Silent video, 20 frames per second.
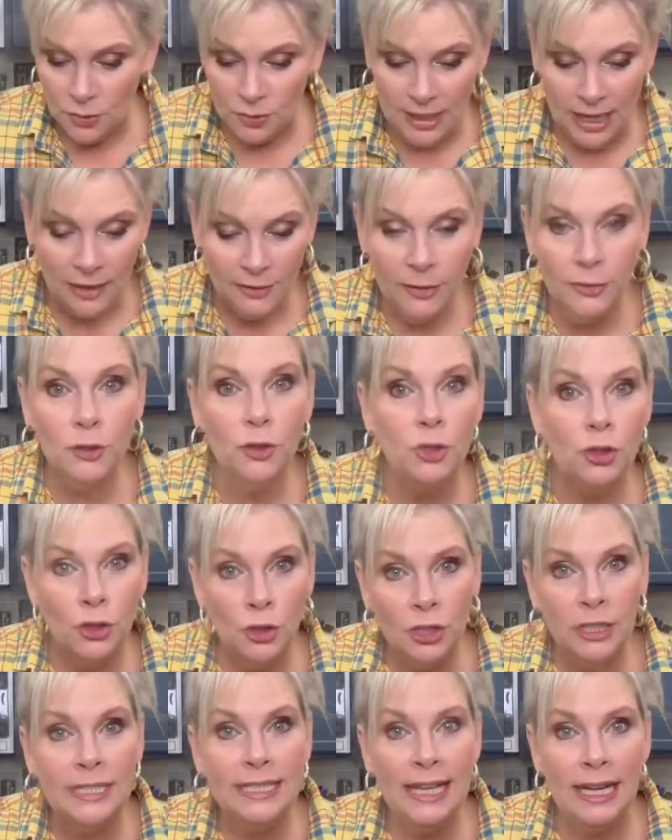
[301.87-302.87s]
now that they're
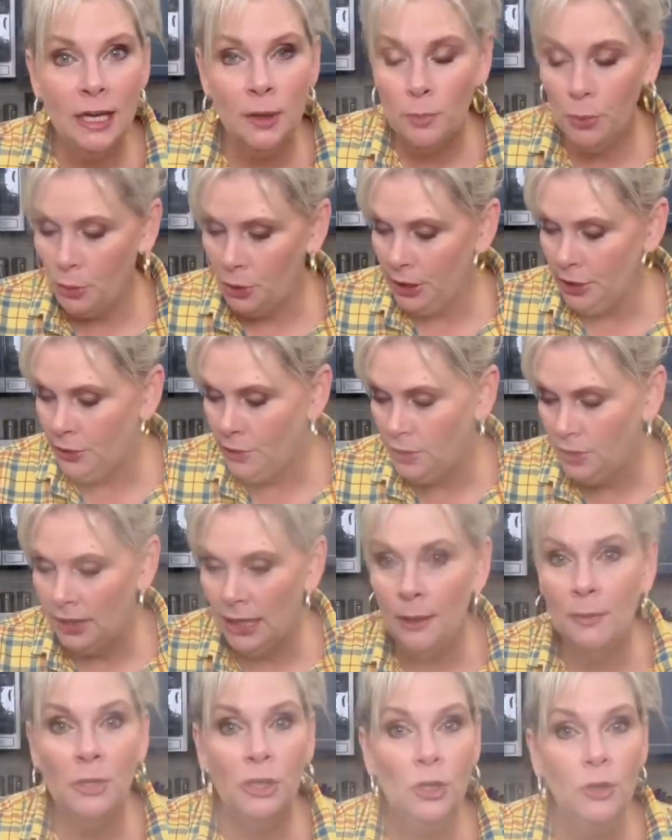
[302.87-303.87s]
cooked down pretty good,
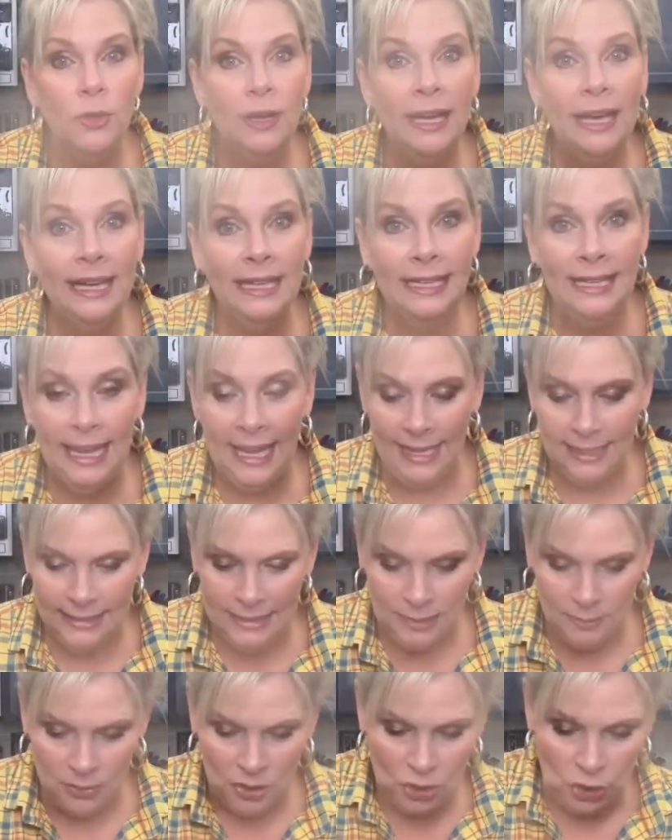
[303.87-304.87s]
I'm gonna go ahead and add
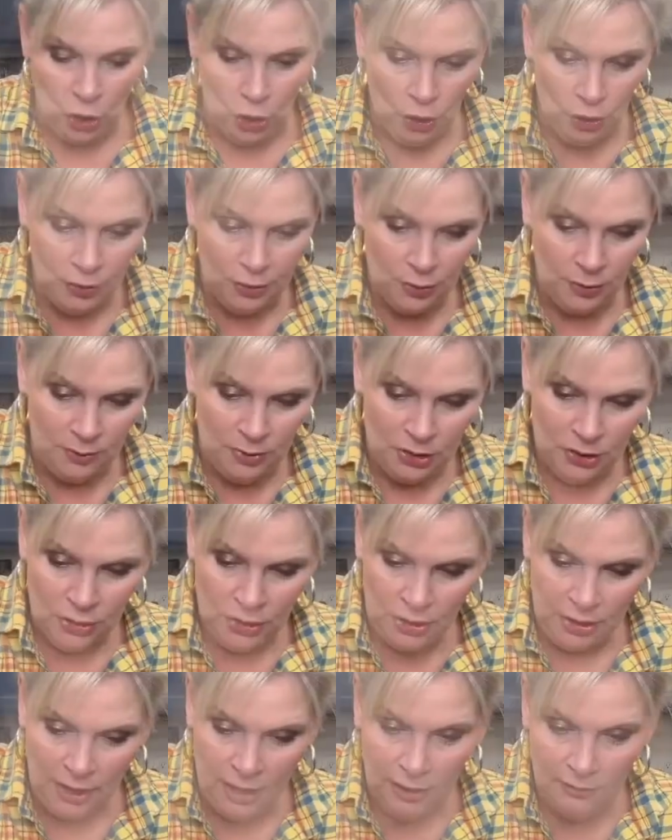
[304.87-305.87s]
some salt. So I'm just
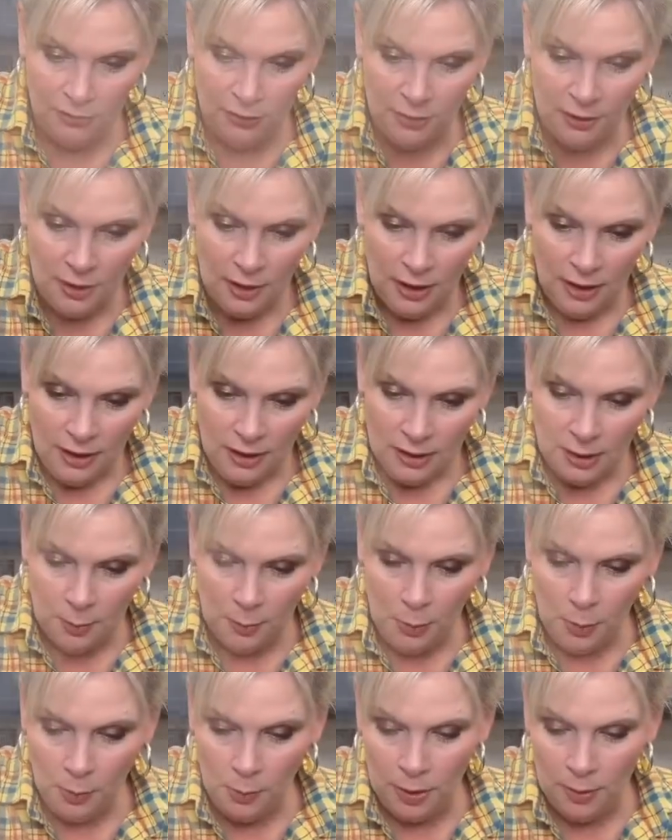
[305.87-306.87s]
gonna cover the
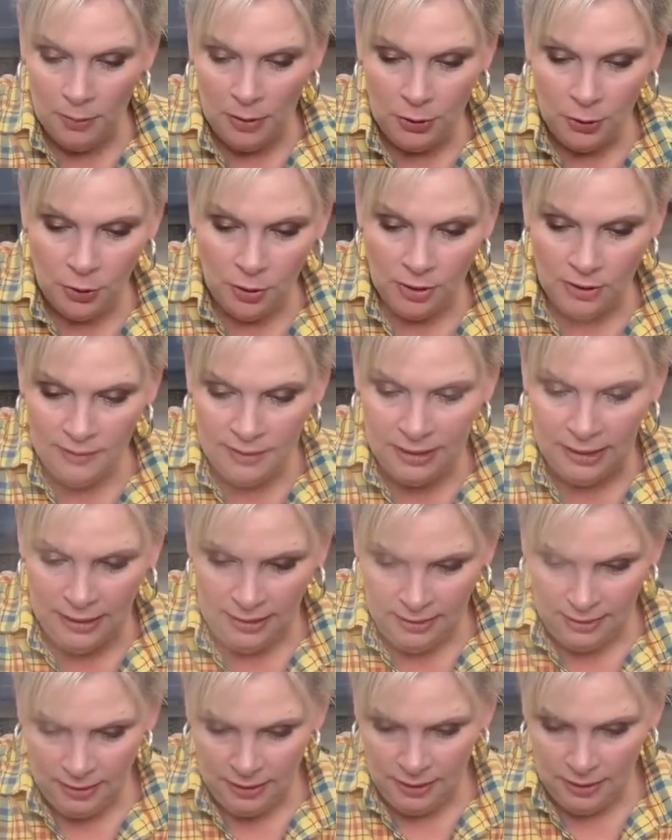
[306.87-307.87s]
perimeter of it
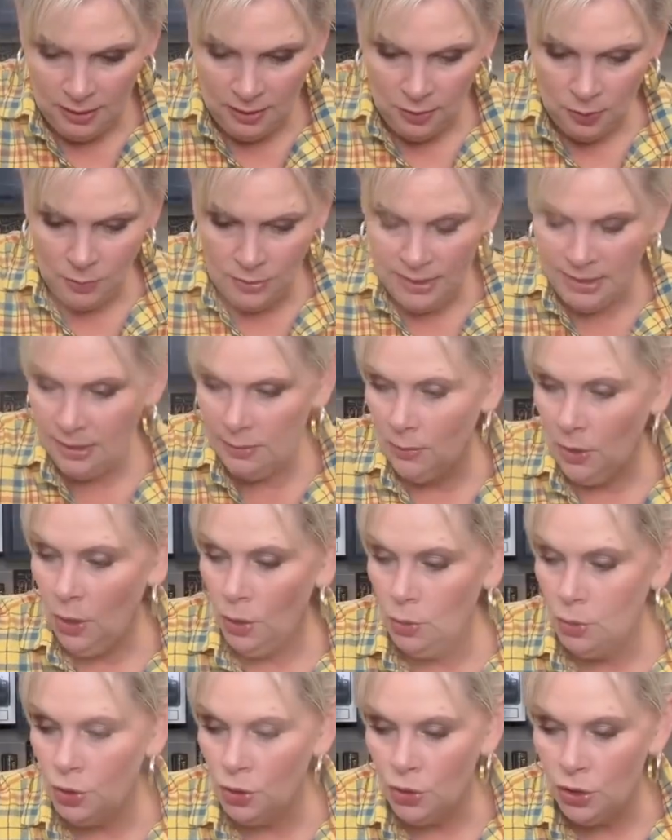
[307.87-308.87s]
with some
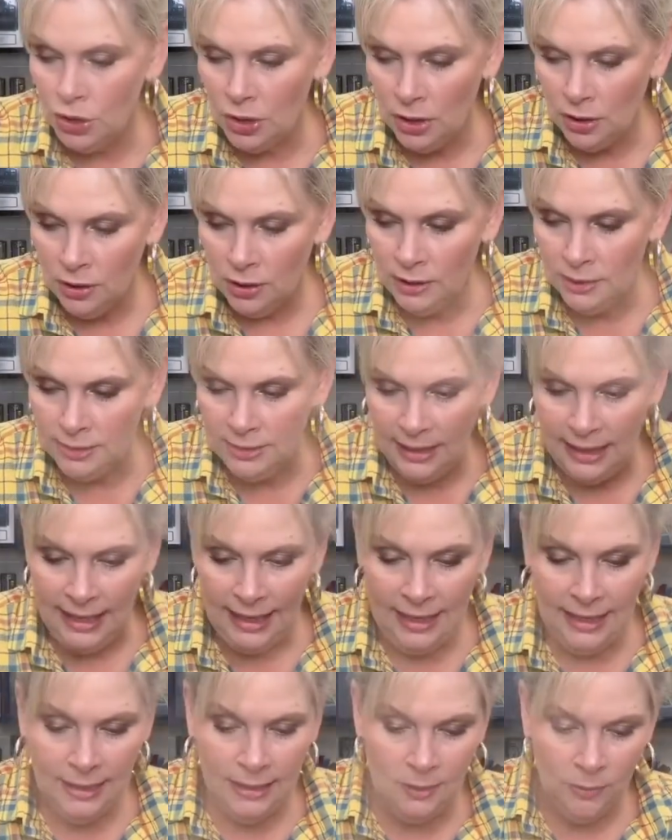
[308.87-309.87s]
kosher salt
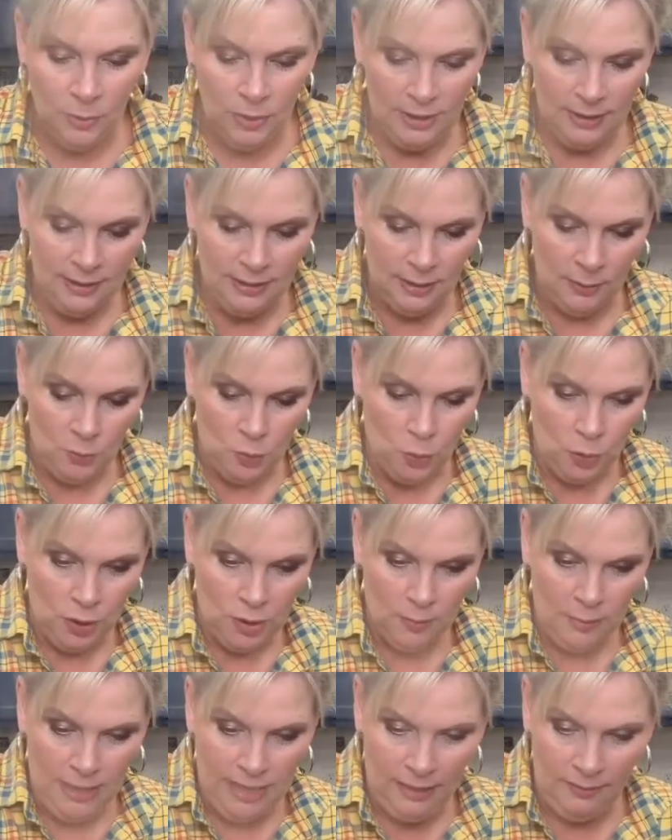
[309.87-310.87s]
and with some coarse
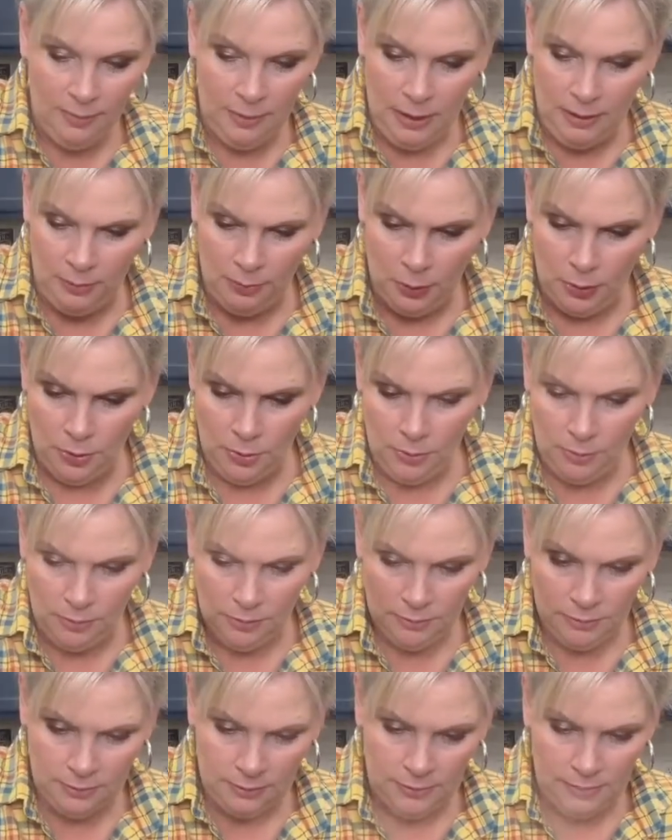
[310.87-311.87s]
black pepper.
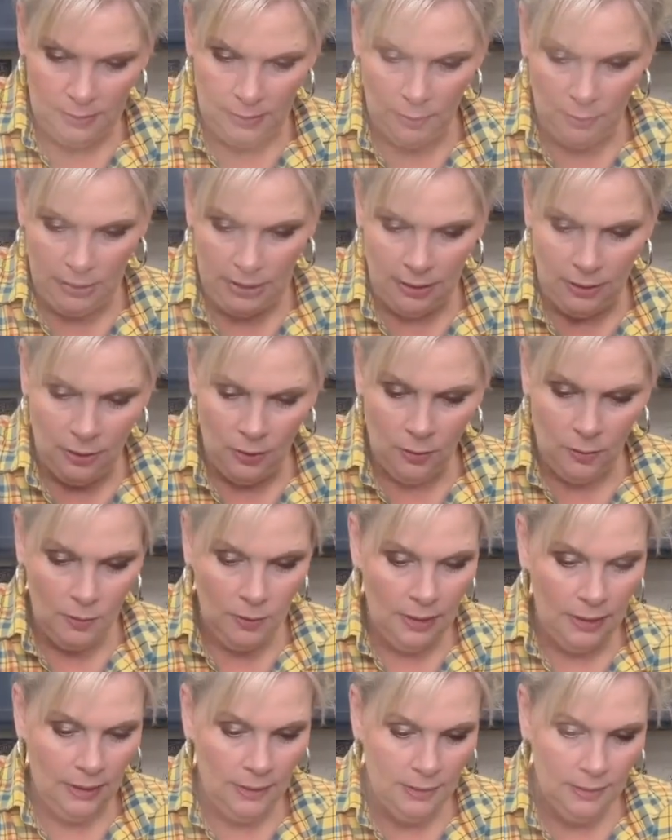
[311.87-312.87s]
Here we go.
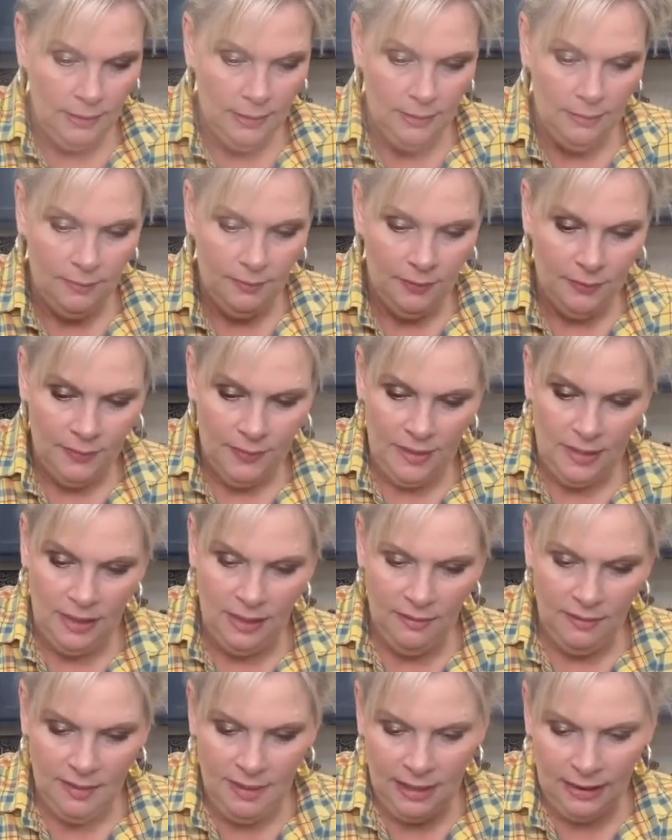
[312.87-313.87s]

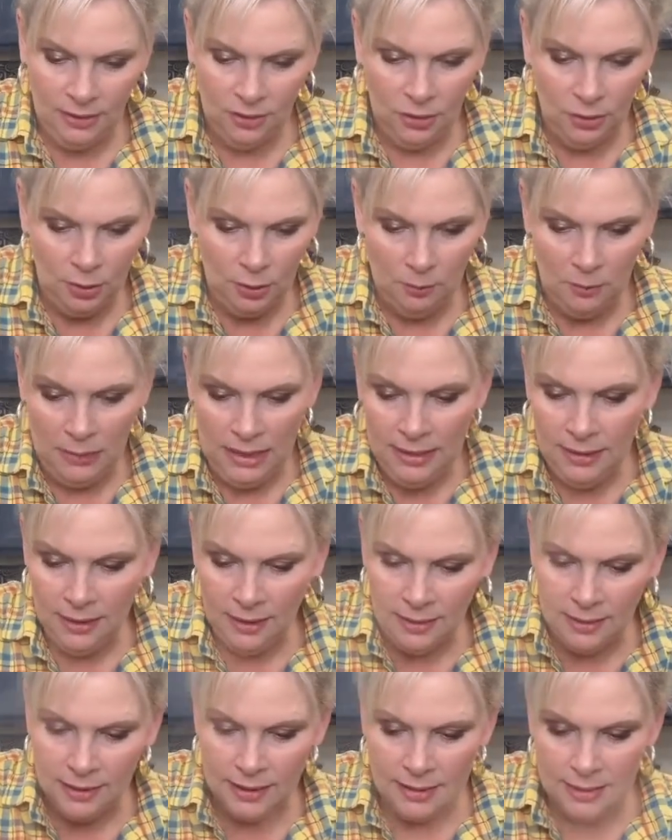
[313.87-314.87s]
Give that a good
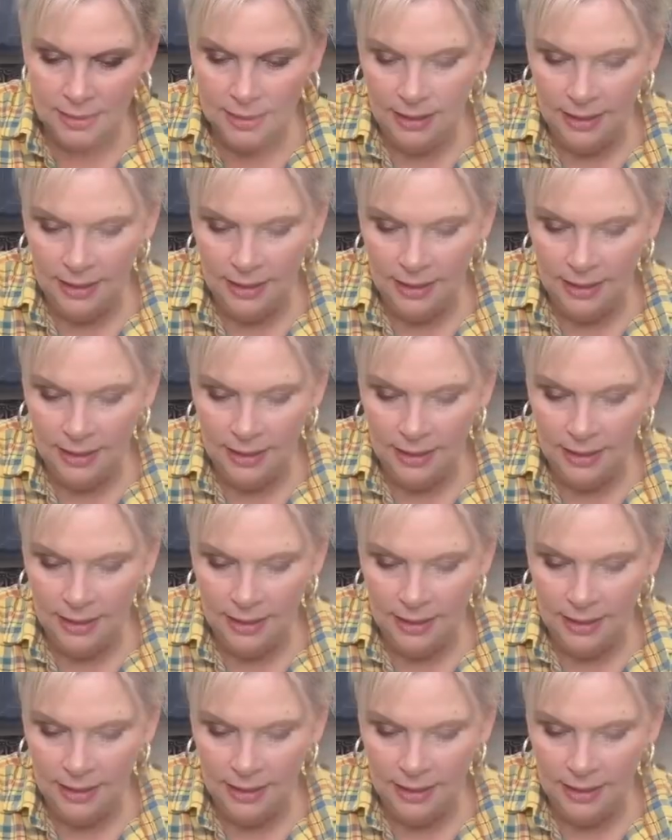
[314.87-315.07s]
mix.